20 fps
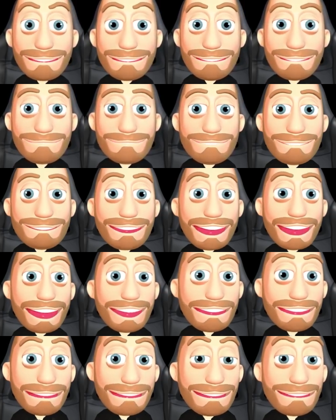So
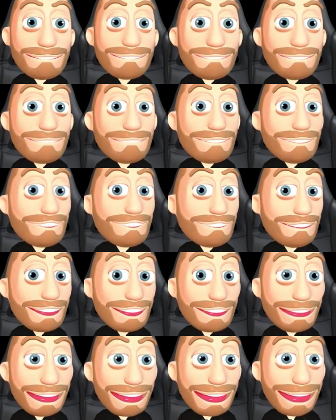what
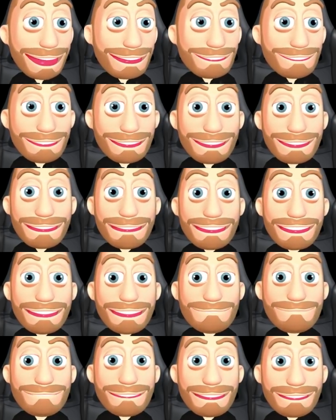IL
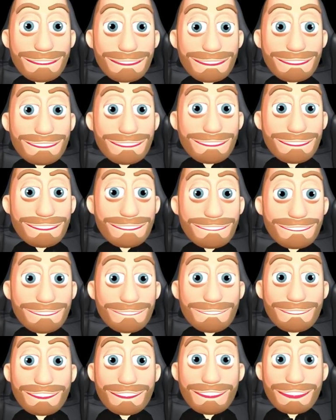is if you
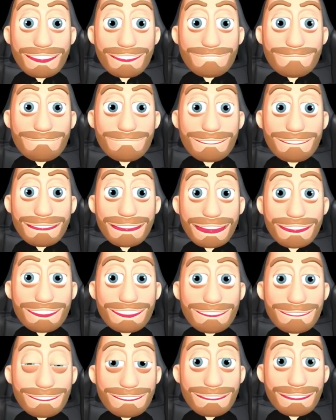go in with 100
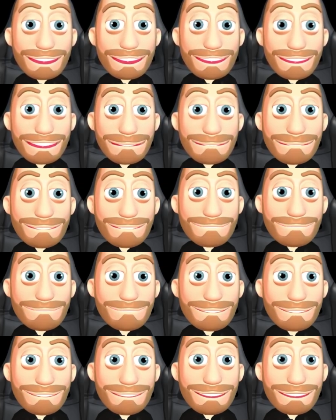T-fuel,
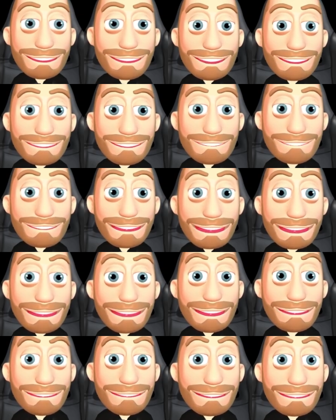50-50 split,
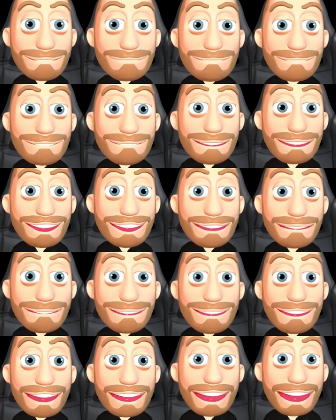and then you come
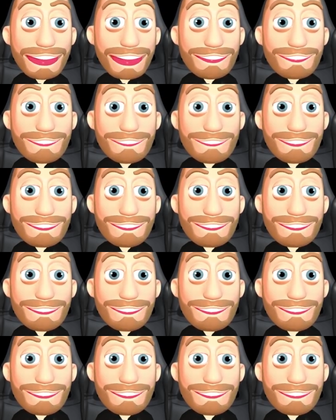out with